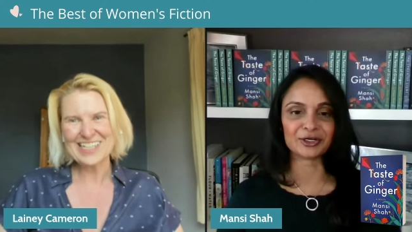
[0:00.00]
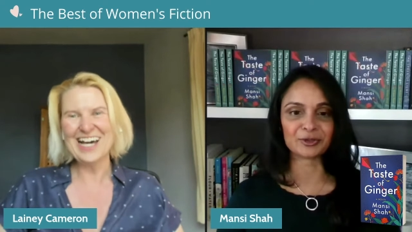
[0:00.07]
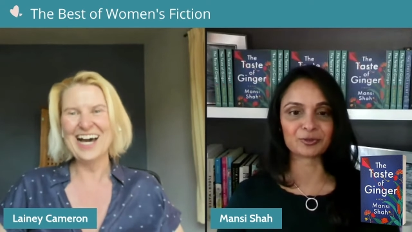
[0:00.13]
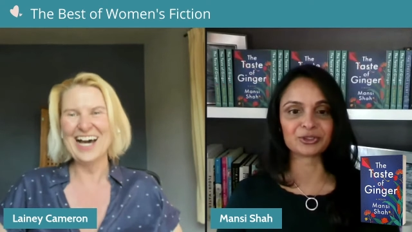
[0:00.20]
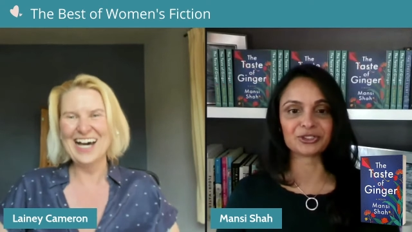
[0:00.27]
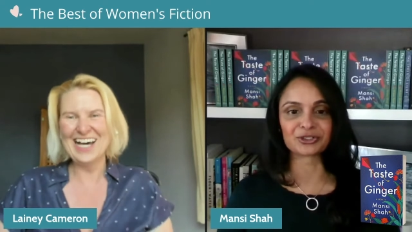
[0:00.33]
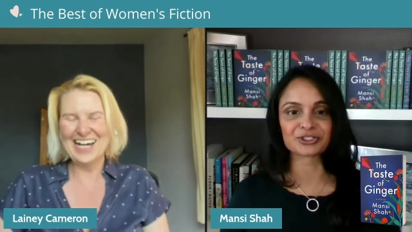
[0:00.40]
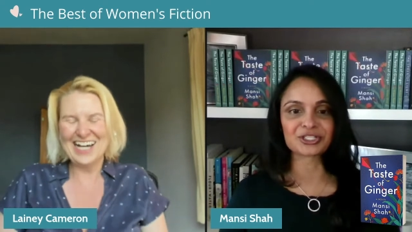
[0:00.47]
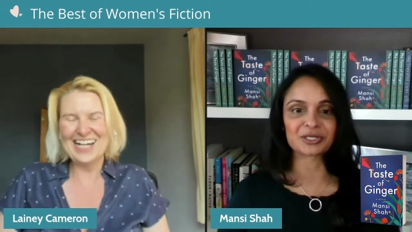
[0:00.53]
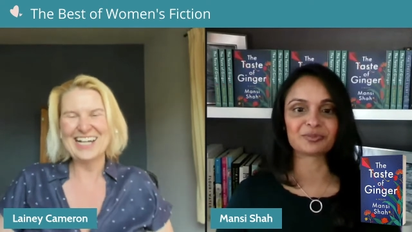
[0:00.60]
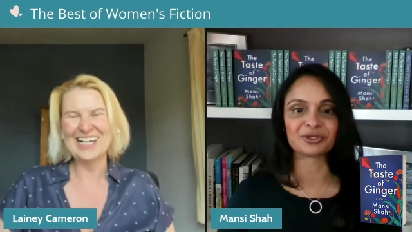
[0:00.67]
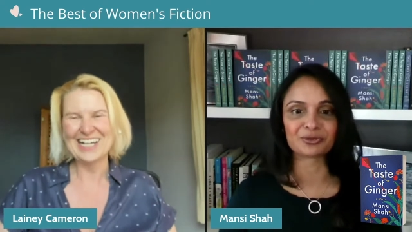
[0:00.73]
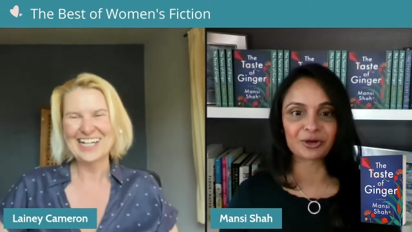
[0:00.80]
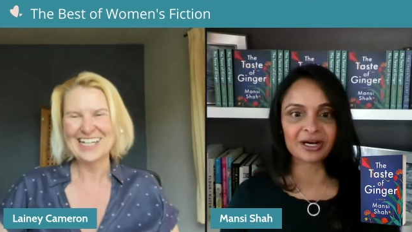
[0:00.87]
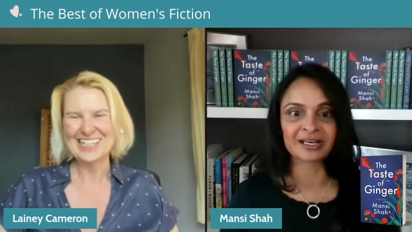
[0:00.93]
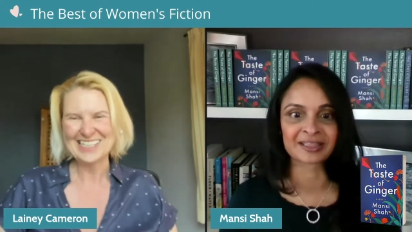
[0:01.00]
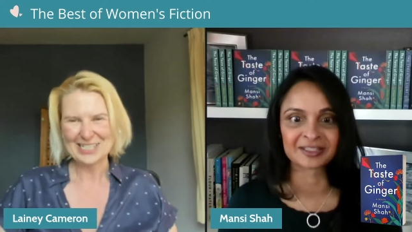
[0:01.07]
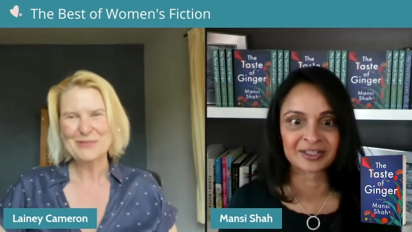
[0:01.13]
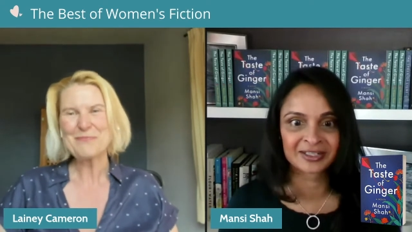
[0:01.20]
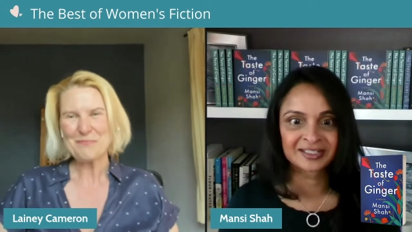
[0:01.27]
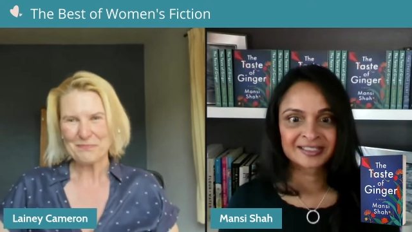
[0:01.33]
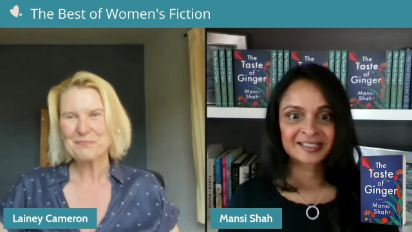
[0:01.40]
Speaker 1: when you're debut
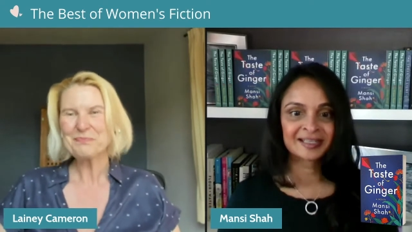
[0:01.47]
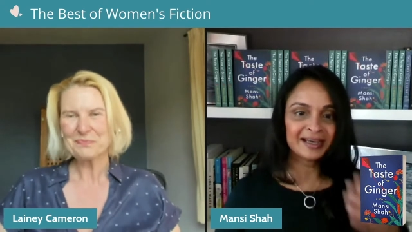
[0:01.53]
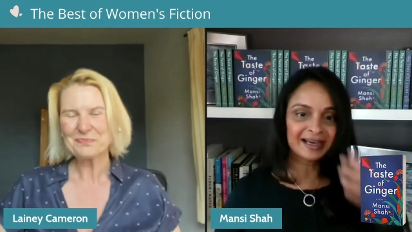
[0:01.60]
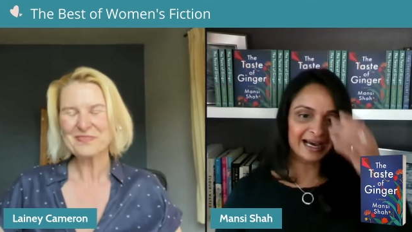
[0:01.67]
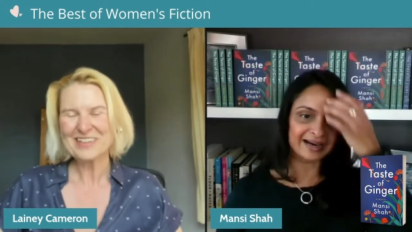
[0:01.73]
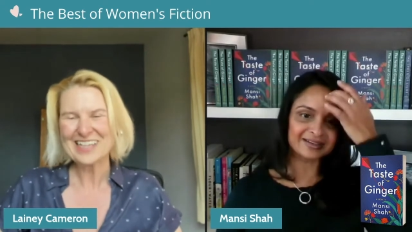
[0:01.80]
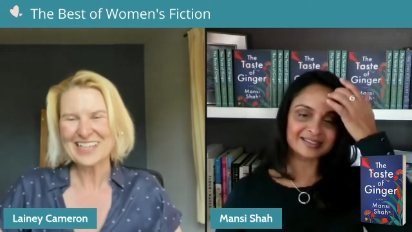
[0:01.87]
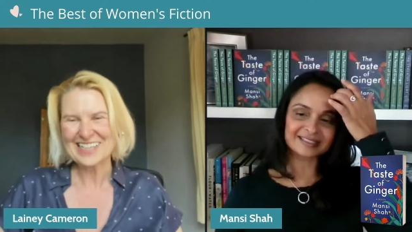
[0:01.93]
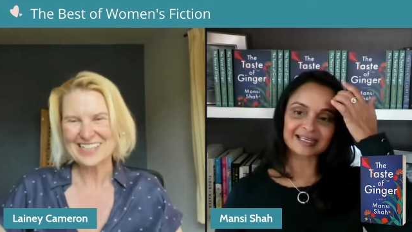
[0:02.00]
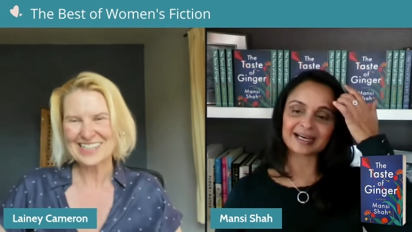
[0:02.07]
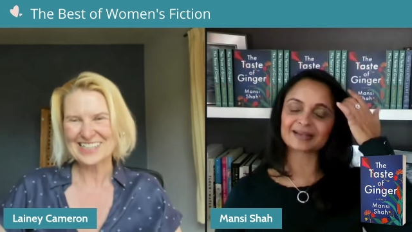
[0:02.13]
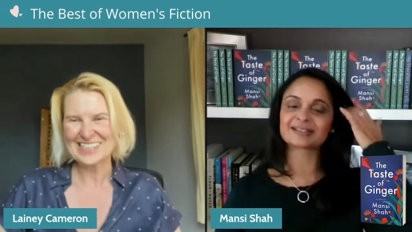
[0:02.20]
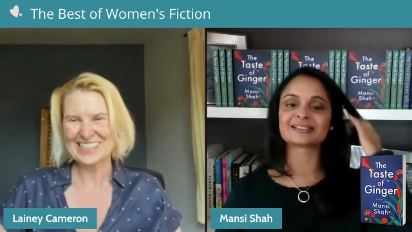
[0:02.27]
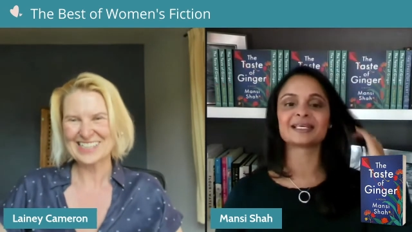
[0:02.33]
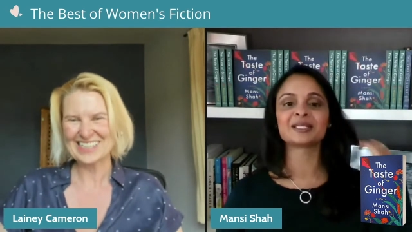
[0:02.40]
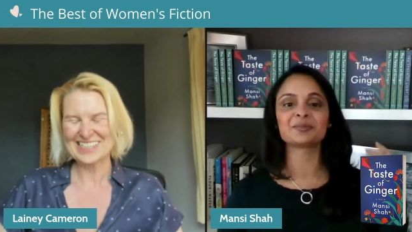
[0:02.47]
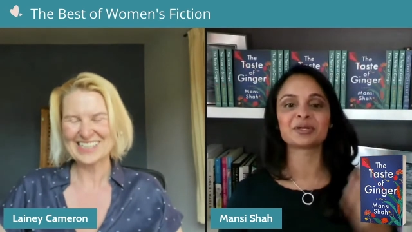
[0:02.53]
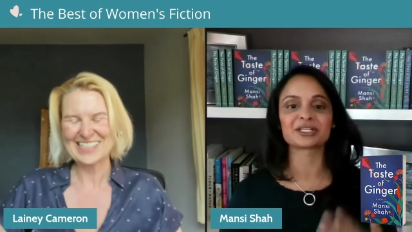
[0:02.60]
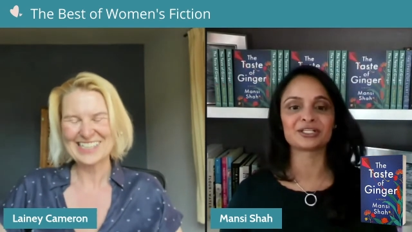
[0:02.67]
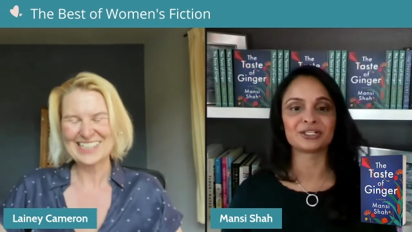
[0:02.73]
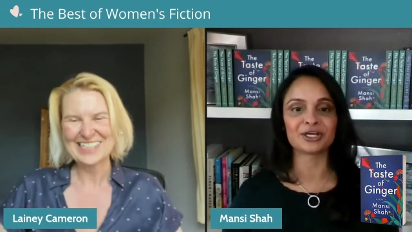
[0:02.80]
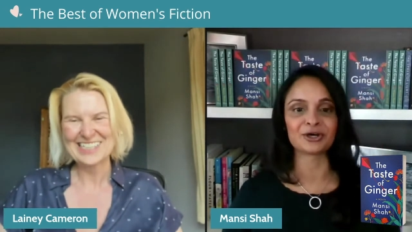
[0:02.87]
authors, how does anybody
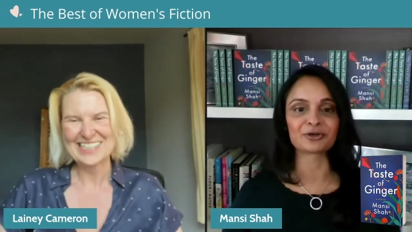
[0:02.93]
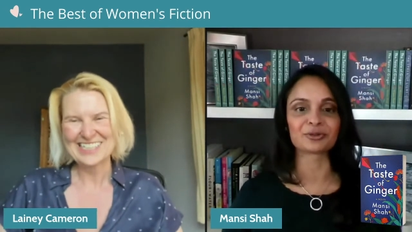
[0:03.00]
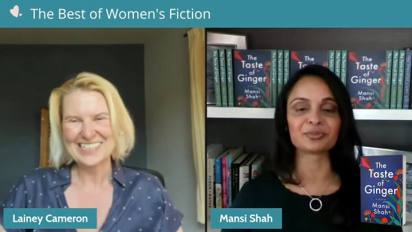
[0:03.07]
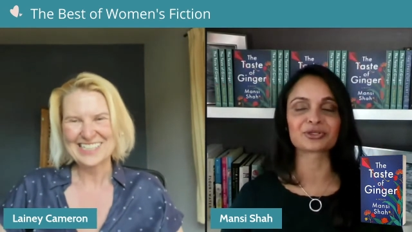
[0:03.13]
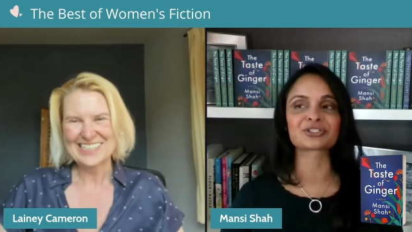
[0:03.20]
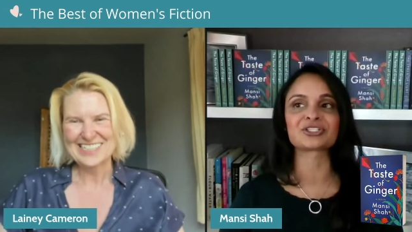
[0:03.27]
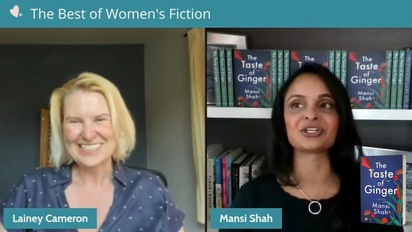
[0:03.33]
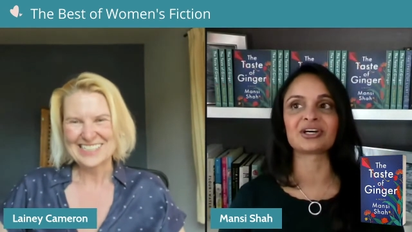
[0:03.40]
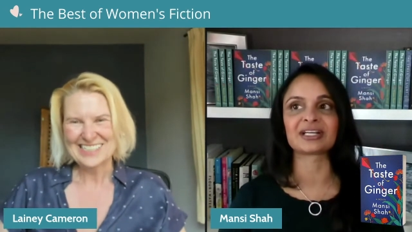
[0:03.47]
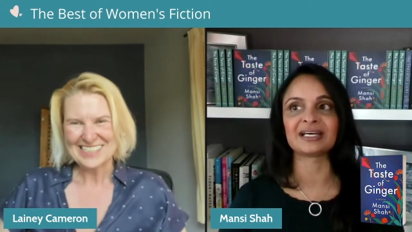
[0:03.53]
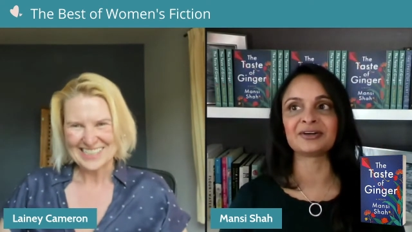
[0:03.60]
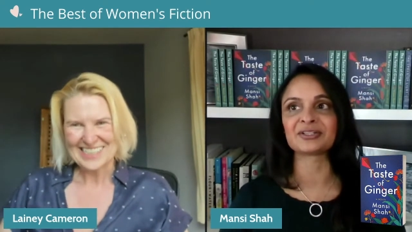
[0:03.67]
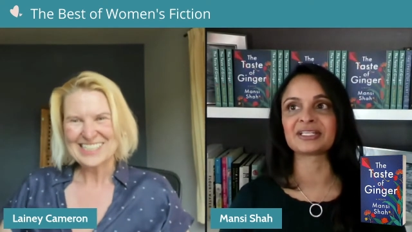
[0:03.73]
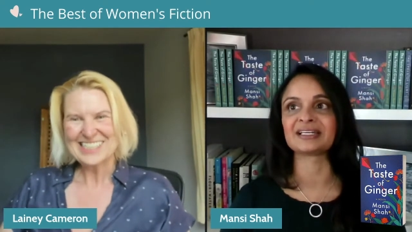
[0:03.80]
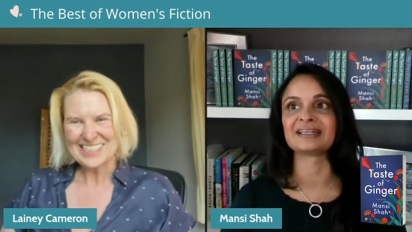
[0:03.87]
know the book's not out yet?